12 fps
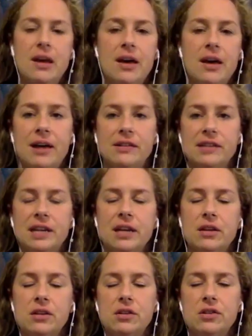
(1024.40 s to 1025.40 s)
I'll
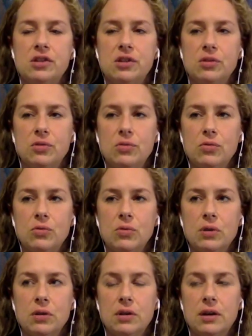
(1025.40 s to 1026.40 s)
tend
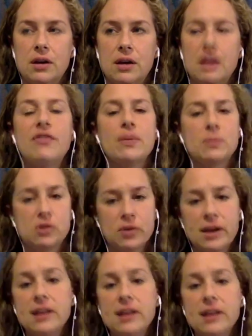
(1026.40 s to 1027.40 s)
to, if I'm
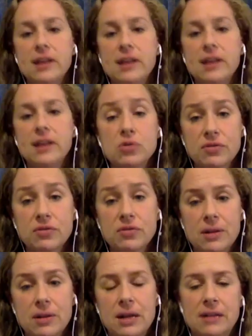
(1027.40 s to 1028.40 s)
training them on a neutral
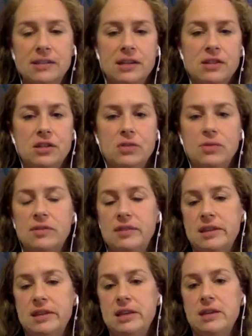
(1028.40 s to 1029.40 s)
vowel, I'll tend to use
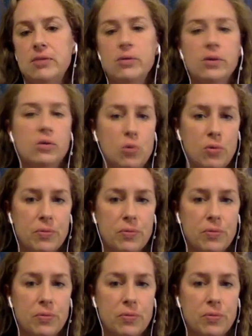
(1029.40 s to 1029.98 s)
E or U.